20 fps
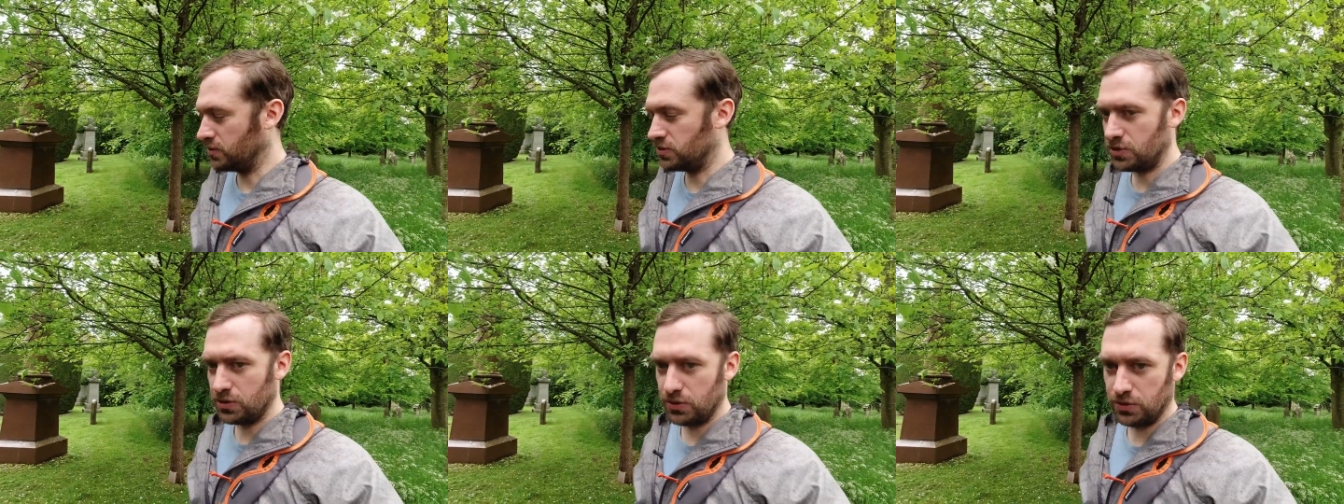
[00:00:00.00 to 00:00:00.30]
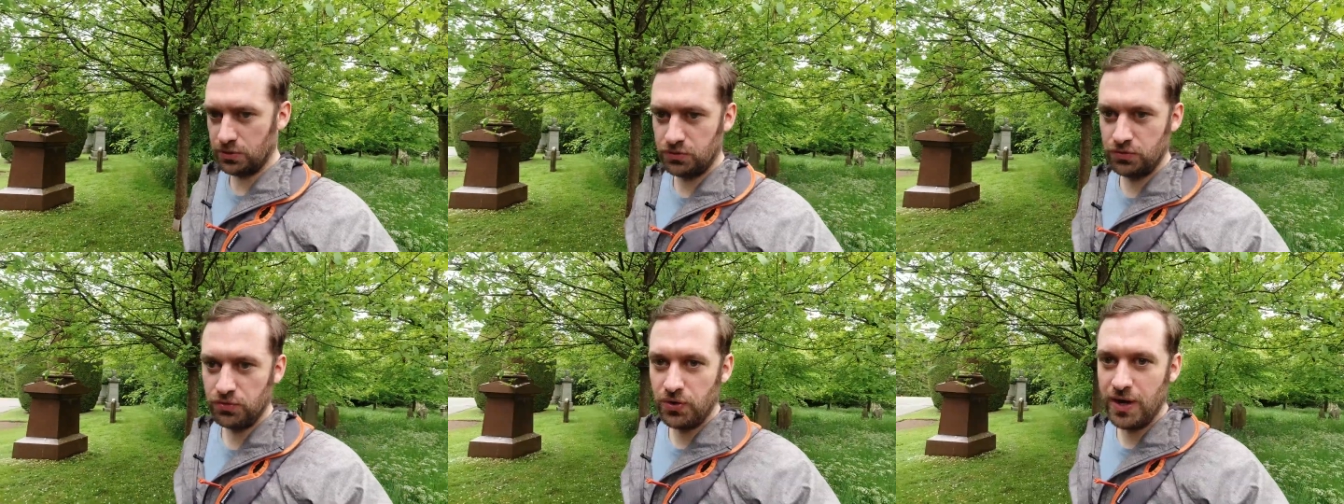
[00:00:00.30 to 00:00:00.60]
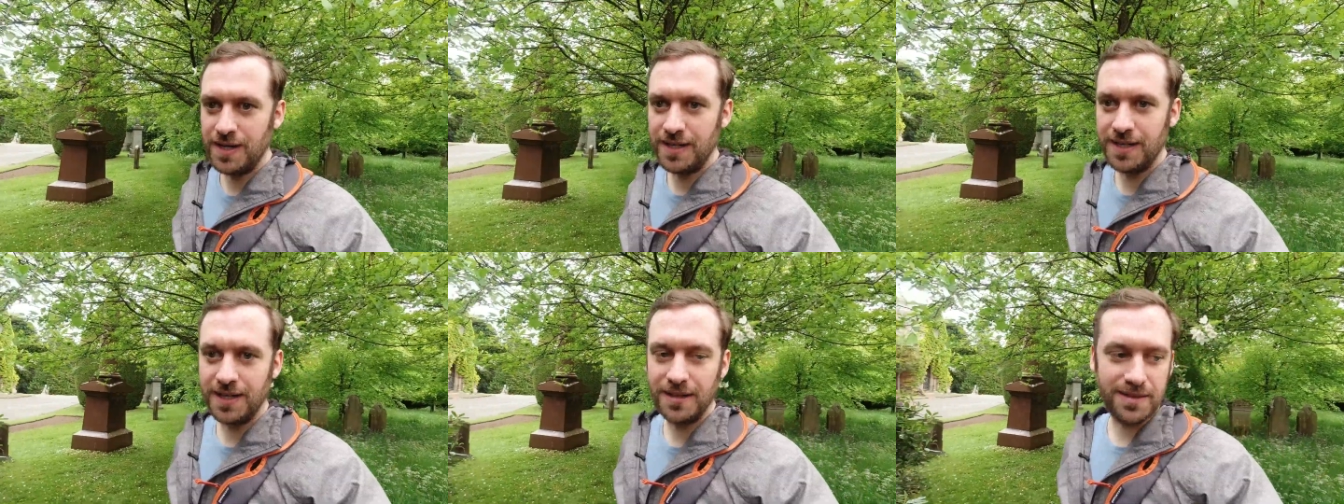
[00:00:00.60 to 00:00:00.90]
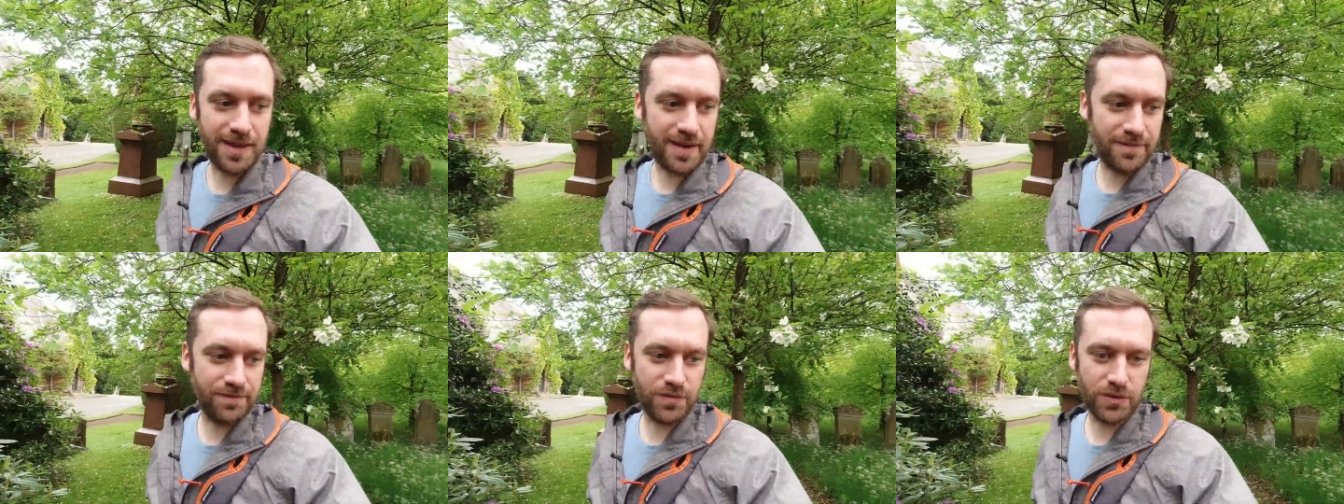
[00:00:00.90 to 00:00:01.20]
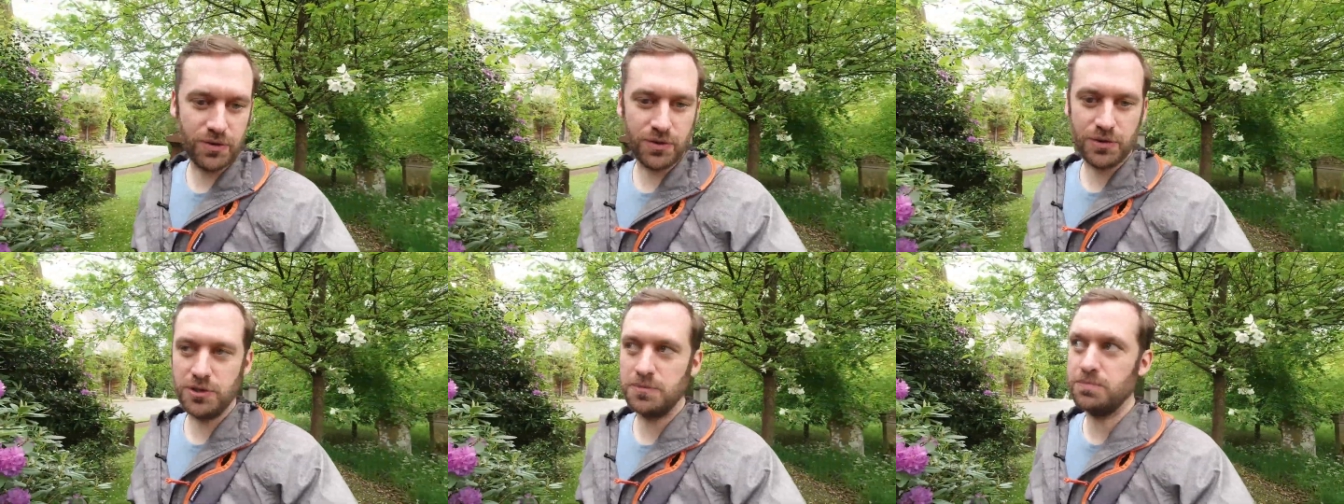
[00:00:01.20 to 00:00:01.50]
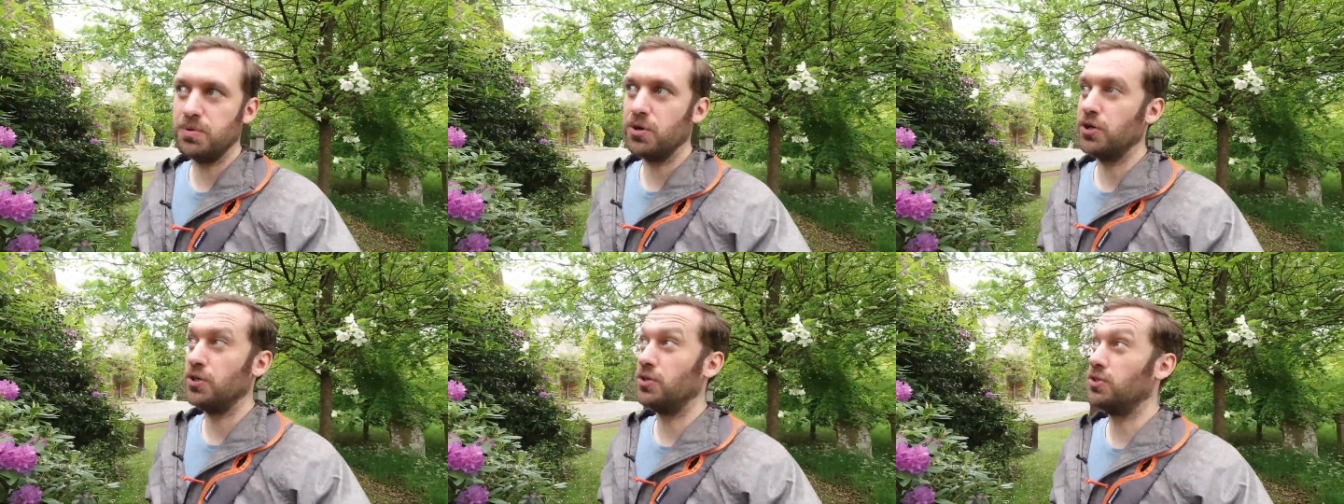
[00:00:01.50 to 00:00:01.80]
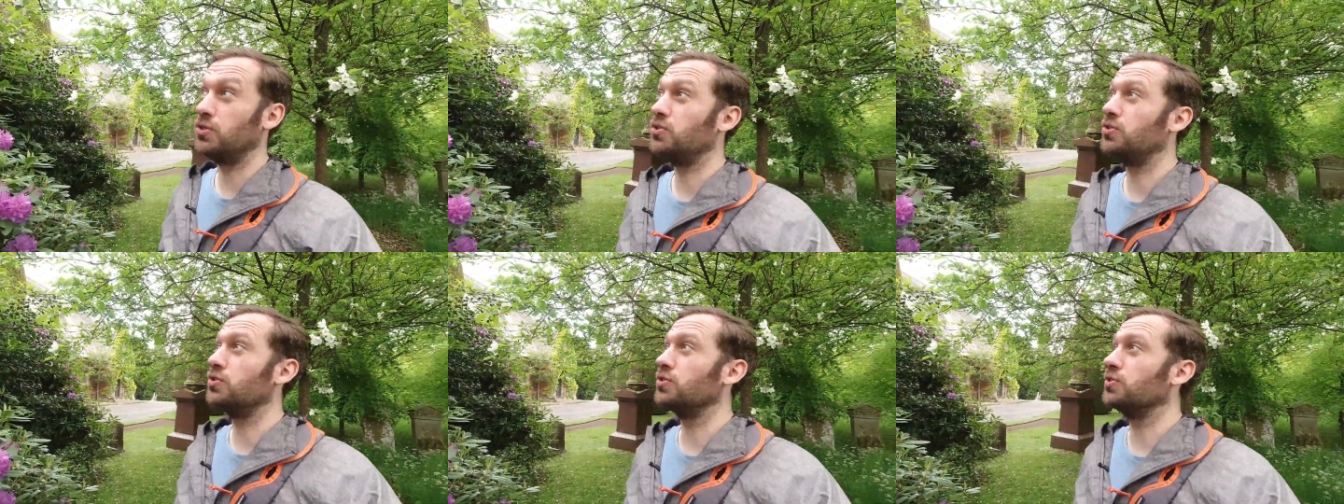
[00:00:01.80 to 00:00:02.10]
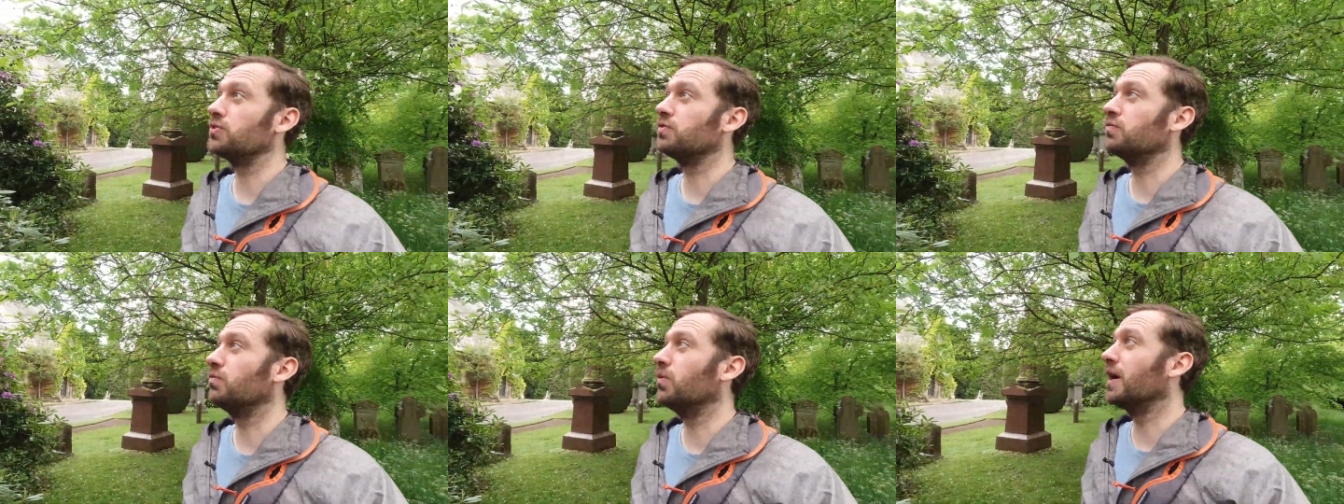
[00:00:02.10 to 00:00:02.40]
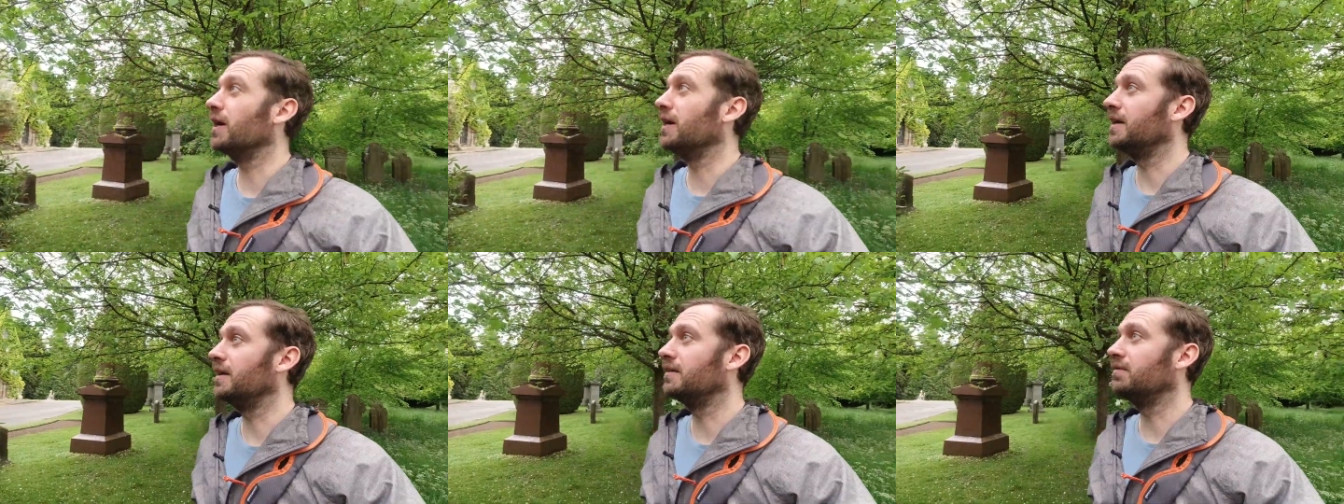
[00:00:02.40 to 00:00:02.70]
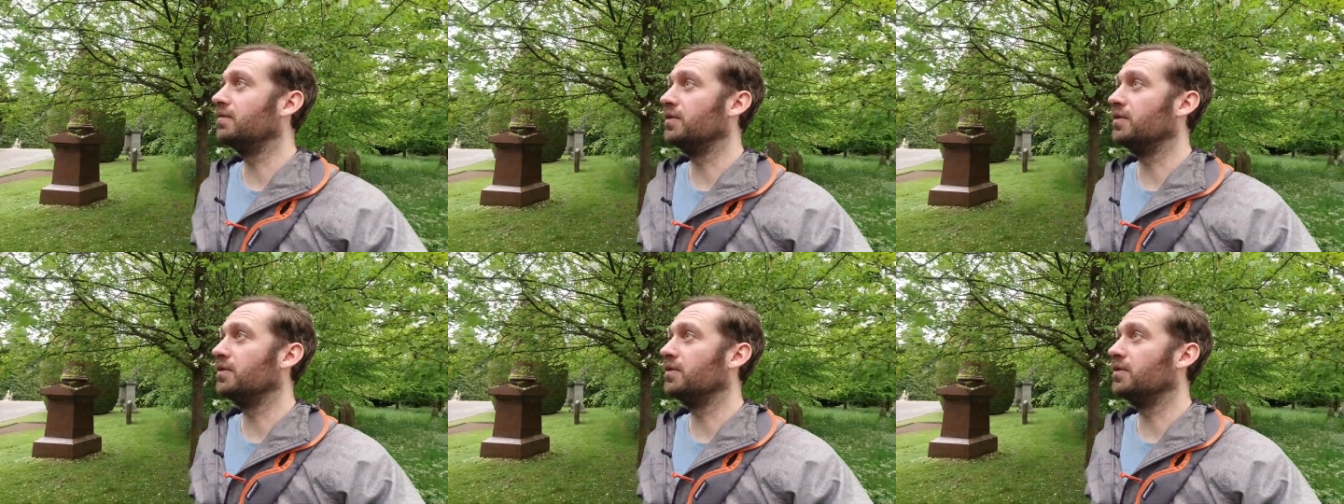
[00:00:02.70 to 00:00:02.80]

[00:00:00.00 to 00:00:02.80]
so trying to get that focus point just right